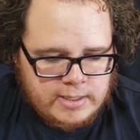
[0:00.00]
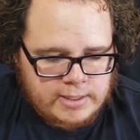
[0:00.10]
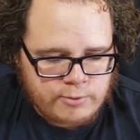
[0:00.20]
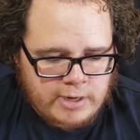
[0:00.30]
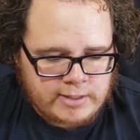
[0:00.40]

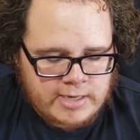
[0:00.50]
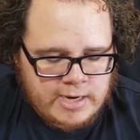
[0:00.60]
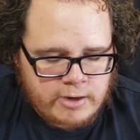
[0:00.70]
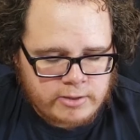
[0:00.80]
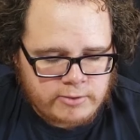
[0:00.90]
He's quite the
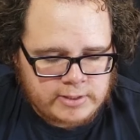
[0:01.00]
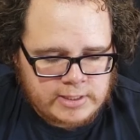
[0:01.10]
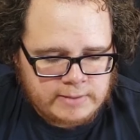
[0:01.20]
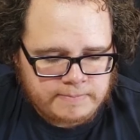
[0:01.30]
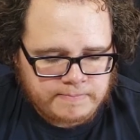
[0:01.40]
character, isn't
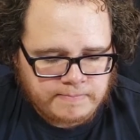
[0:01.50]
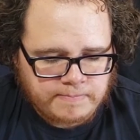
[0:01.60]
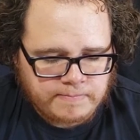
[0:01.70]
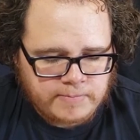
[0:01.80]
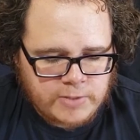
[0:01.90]
he?
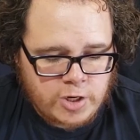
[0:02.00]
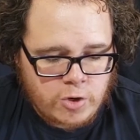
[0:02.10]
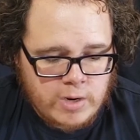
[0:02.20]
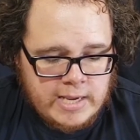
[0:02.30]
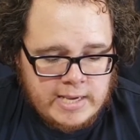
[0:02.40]
You
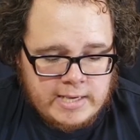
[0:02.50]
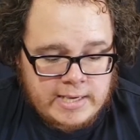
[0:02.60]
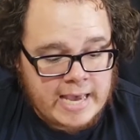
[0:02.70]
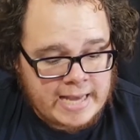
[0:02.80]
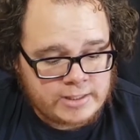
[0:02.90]
know,
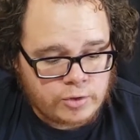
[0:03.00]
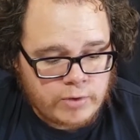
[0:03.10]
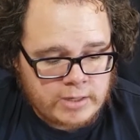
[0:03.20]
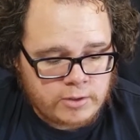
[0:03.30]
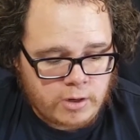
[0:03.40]
he has a
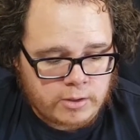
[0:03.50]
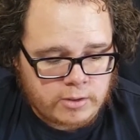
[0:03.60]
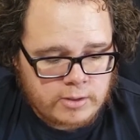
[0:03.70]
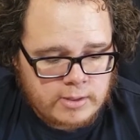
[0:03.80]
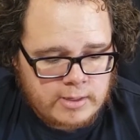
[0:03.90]

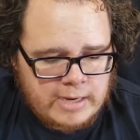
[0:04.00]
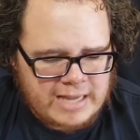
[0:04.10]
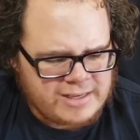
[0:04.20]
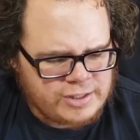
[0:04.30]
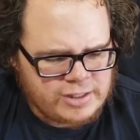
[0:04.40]
granddaughter. I
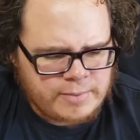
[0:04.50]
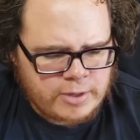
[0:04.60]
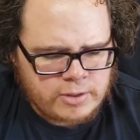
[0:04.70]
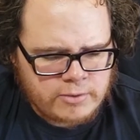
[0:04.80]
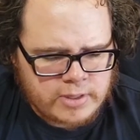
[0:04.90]
think she's
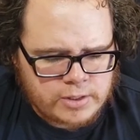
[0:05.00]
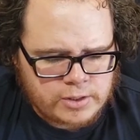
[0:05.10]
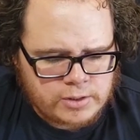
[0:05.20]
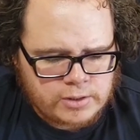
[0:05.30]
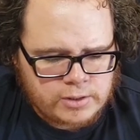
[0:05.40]
about your
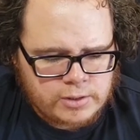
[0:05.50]
age.